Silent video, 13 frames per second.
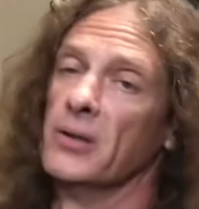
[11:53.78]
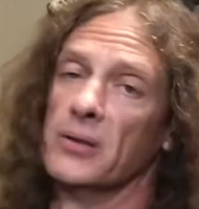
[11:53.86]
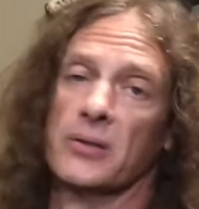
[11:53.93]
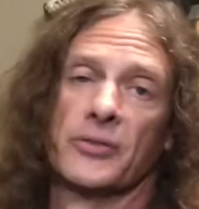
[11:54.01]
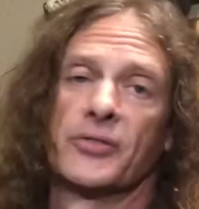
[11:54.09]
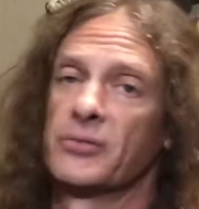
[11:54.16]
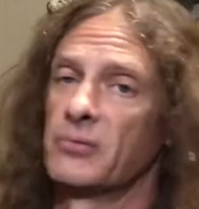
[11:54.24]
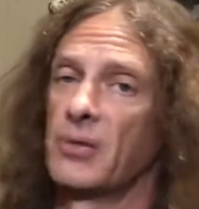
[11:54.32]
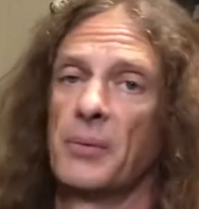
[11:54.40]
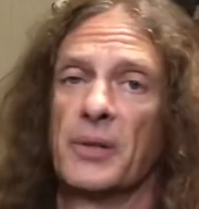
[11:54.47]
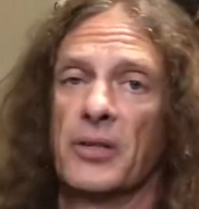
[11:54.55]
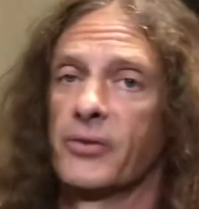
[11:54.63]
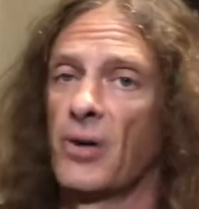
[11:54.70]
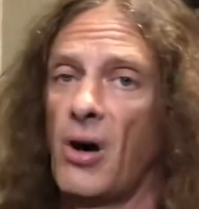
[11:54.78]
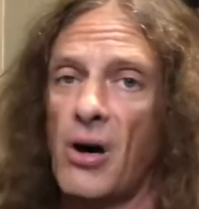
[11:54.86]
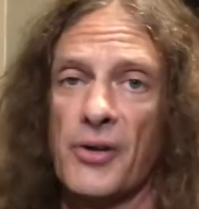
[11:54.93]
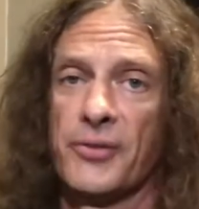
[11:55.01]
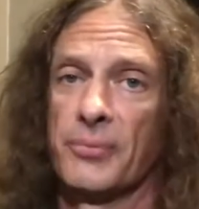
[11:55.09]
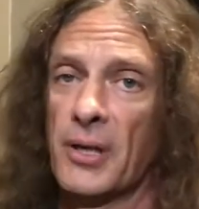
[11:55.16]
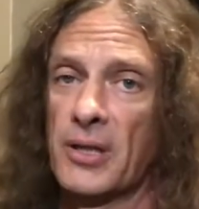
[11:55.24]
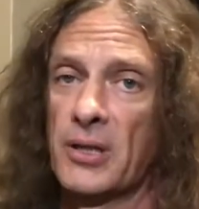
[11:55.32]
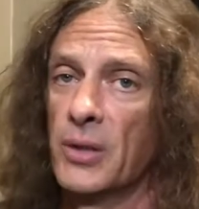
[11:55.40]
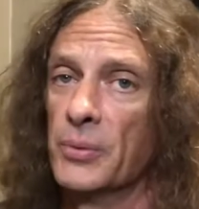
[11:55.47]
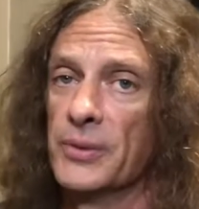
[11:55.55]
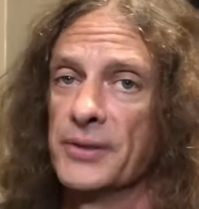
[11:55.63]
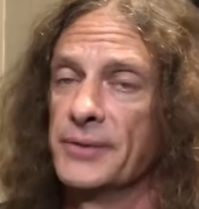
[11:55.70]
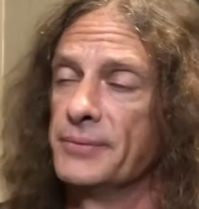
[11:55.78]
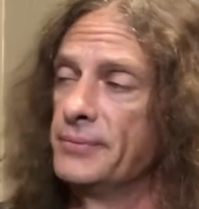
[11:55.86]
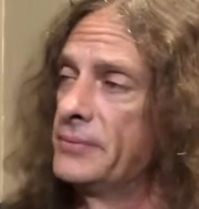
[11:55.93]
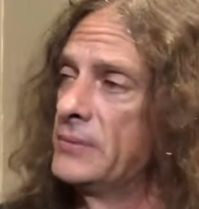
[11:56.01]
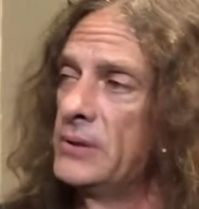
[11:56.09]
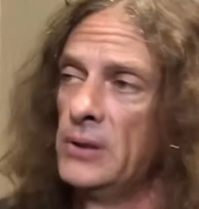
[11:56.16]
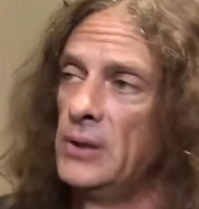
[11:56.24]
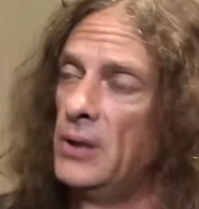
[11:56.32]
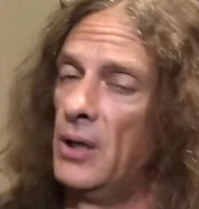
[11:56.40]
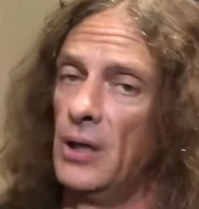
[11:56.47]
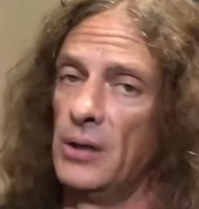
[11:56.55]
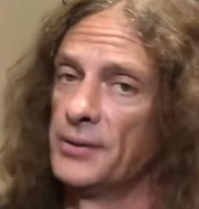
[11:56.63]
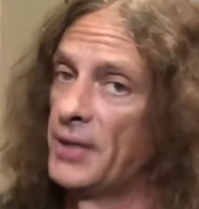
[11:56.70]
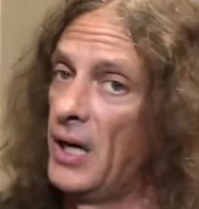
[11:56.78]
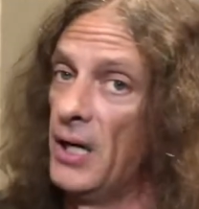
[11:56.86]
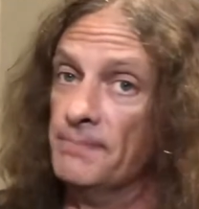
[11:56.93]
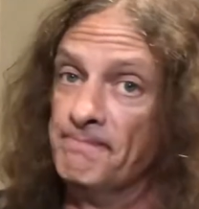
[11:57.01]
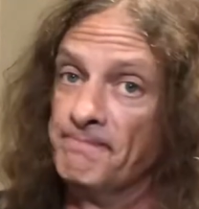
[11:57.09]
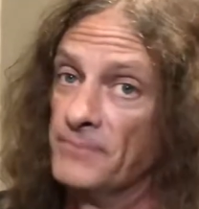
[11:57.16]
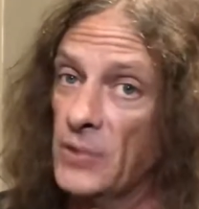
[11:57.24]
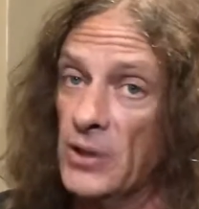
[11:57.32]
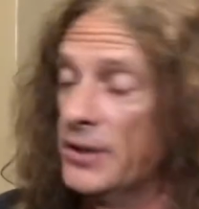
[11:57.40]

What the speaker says: It's awesome. I cut with it all the time, and